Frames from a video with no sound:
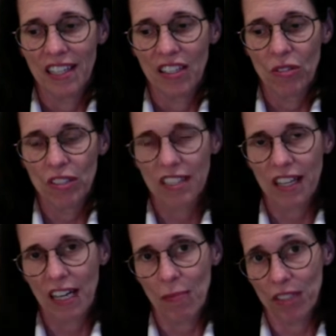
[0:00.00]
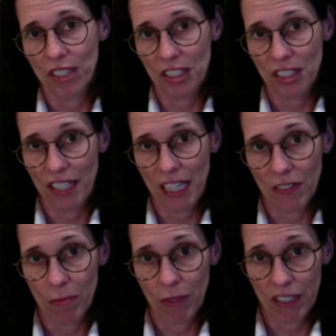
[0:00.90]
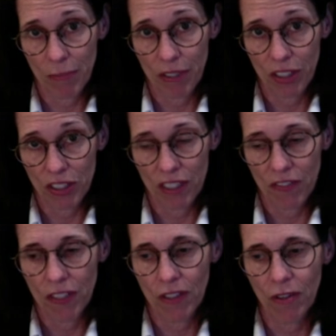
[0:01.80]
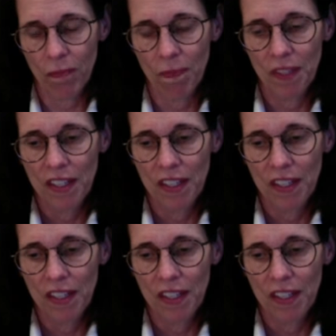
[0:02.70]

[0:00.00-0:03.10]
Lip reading: who's got hypertension to have a blood pressure cuff at home.